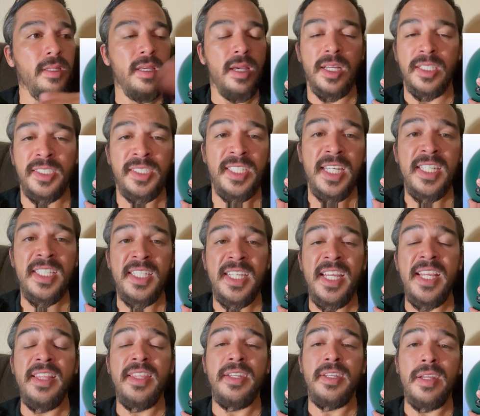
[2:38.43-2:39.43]
A
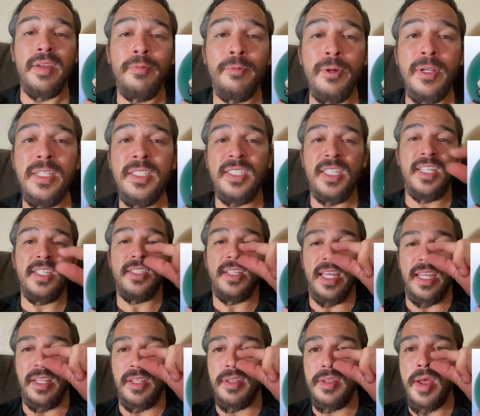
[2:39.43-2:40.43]
16th difference is
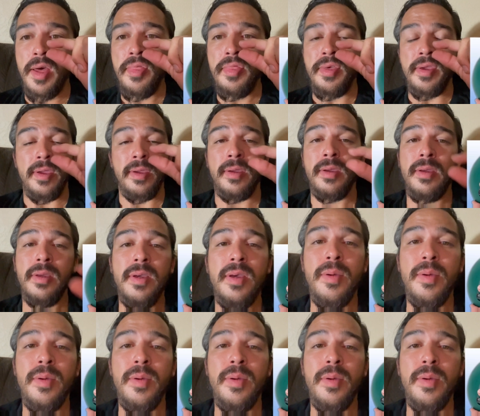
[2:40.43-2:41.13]
like nothing,